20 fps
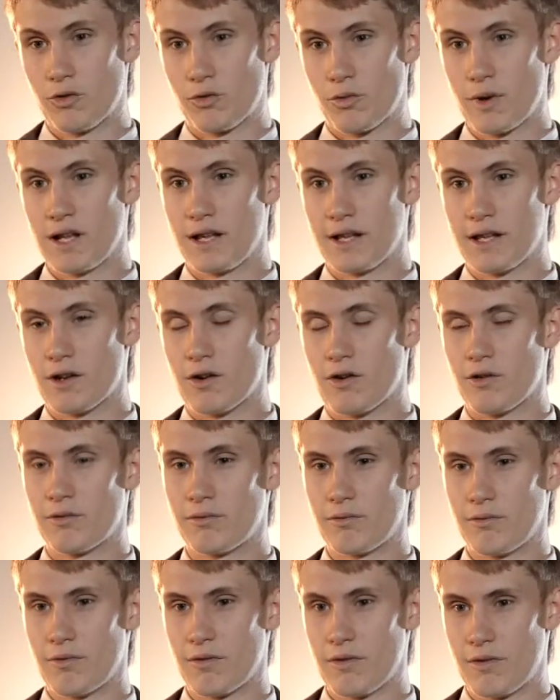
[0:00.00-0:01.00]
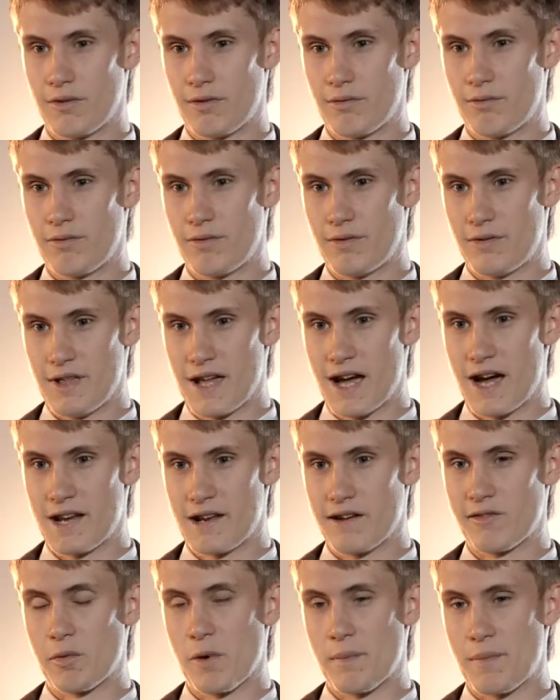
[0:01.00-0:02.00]
It was really, you know, the
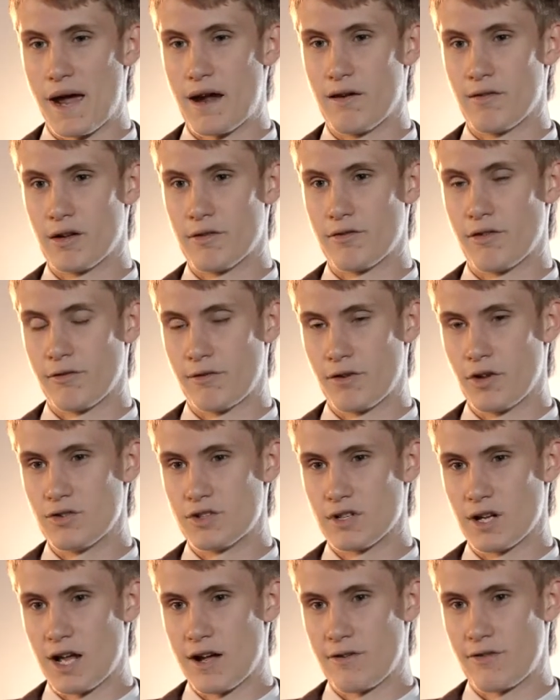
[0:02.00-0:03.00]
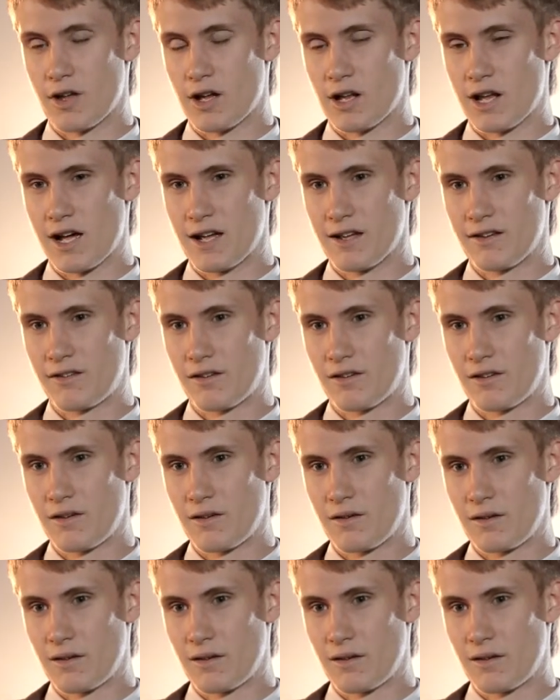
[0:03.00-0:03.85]
idea of preparing you for future life that I liked.